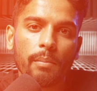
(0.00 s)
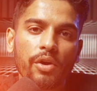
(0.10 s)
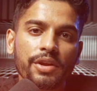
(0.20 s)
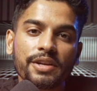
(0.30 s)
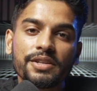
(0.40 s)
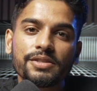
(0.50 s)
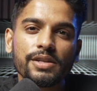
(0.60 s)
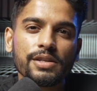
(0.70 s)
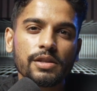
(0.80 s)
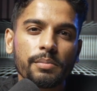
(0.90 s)
Marketing
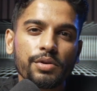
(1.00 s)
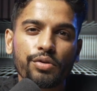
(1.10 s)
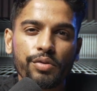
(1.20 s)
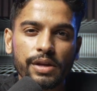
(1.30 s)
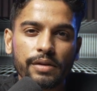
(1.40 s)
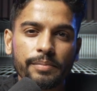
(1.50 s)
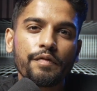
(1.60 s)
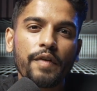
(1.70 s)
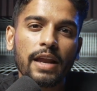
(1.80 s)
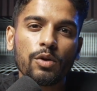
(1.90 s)
disease number 3,
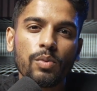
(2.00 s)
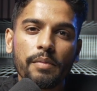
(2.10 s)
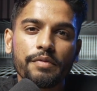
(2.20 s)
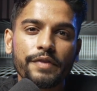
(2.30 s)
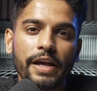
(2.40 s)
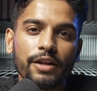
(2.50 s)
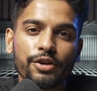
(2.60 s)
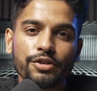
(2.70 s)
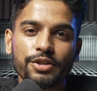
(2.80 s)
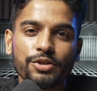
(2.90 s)
follow-up
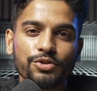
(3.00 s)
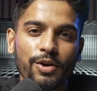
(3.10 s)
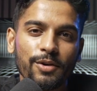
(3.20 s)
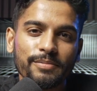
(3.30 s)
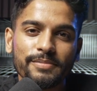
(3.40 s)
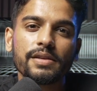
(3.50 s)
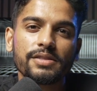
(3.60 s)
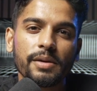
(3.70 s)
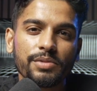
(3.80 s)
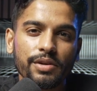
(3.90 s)
failure syndrome.
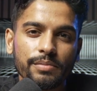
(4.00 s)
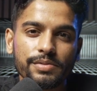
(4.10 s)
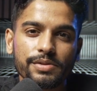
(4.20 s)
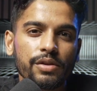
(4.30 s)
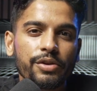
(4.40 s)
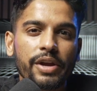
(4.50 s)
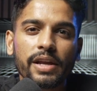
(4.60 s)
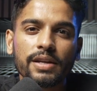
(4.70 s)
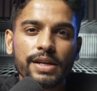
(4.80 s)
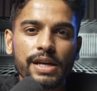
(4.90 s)
Symptoms: you're
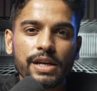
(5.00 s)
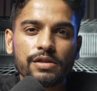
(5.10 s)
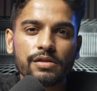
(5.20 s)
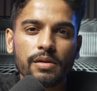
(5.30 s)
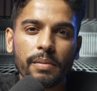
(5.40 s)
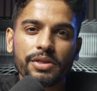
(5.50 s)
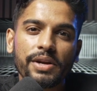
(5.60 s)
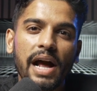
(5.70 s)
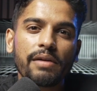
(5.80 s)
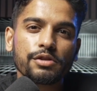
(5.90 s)
getting leads, but
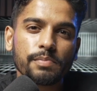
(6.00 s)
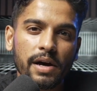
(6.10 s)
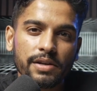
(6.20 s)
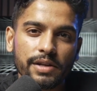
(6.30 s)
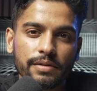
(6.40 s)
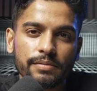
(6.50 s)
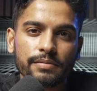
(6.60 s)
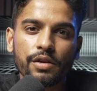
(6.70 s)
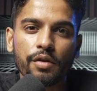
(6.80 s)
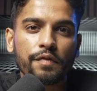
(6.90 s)
they're not responding.
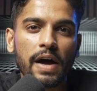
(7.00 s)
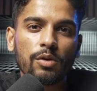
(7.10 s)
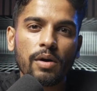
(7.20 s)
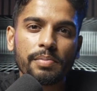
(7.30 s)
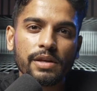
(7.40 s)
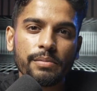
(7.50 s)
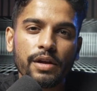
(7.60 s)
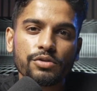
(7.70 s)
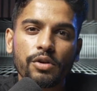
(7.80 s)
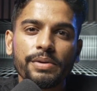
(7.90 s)
Your follow-up
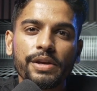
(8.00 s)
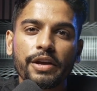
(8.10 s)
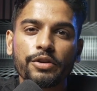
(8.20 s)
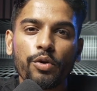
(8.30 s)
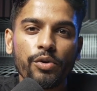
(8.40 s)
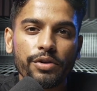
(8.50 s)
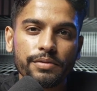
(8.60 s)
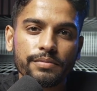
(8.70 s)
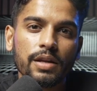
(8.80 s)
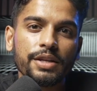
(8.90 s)
emails are being ignored.
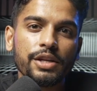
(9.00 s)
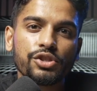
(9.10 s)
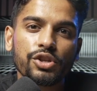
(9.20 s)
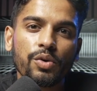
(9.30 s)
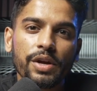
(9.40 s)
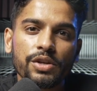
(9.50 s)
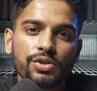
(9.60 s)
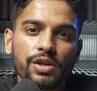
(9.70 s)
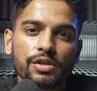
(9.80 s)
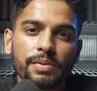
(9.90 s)
Leads show
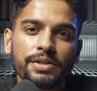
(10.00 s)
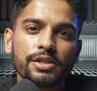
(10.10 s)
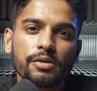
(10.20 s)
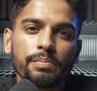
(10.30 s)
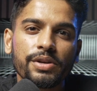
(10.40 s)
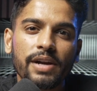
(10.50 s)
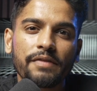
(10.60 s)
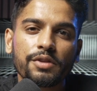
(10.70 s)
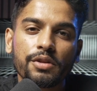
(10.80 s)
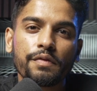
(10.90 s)
interest but disappear
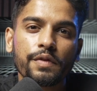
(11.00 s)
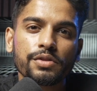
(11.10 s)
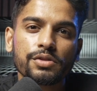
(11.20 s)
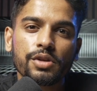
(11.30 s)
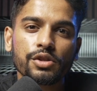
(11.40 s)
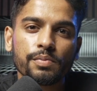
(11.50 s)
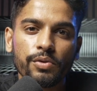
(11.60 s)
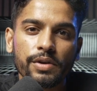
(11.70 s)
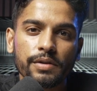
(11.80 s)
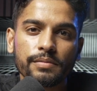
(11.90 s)
after the first touch
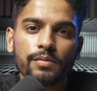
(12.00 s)
point.